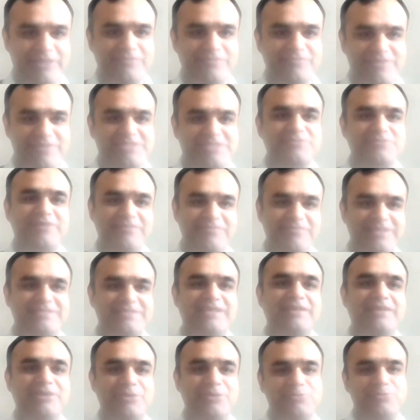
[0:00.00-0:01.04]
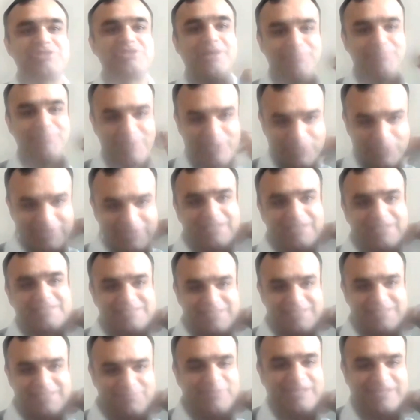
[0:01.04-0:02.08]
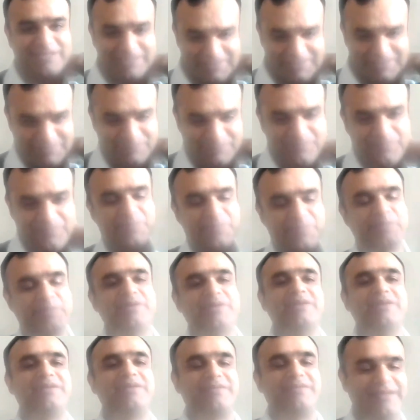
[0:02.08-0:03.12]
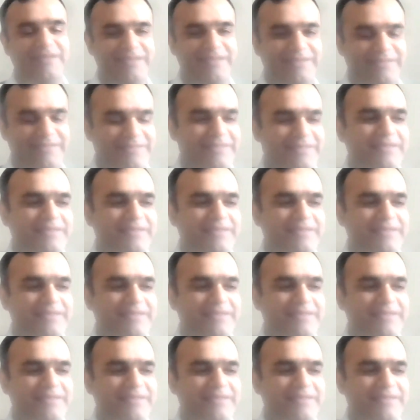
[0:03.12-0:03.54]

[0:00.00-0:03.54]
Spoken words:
which is why we decided to jump into the real estate market, right?